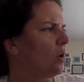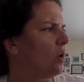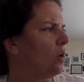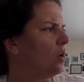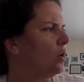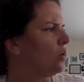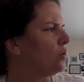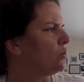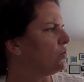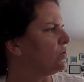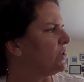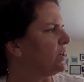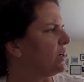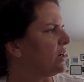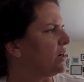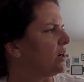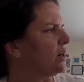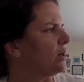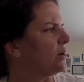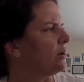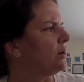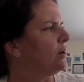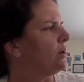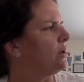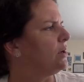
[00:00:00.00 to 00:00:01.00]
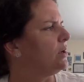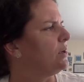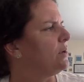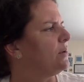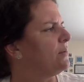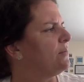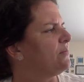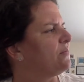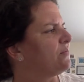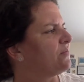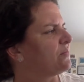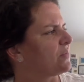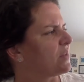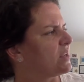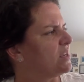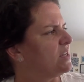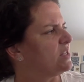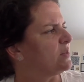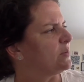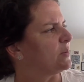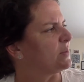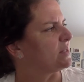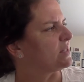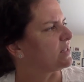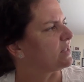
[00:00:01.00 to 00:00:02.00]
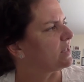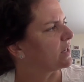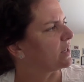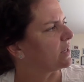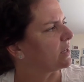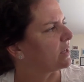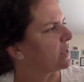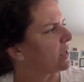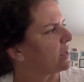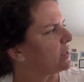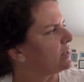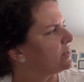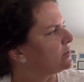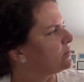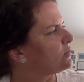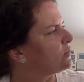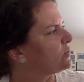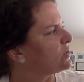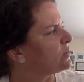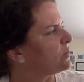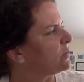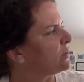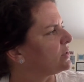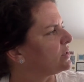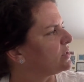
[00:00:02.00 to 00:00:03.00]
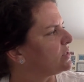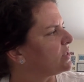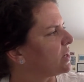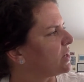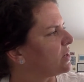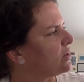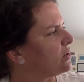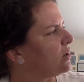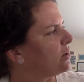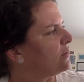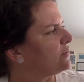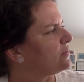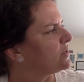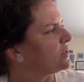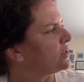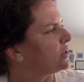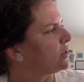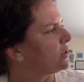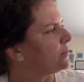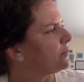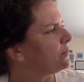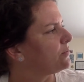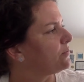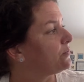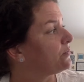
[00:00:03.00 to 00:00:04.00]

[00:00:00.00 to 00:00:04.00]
Oh dear. He's been sick again, whispered the second officer.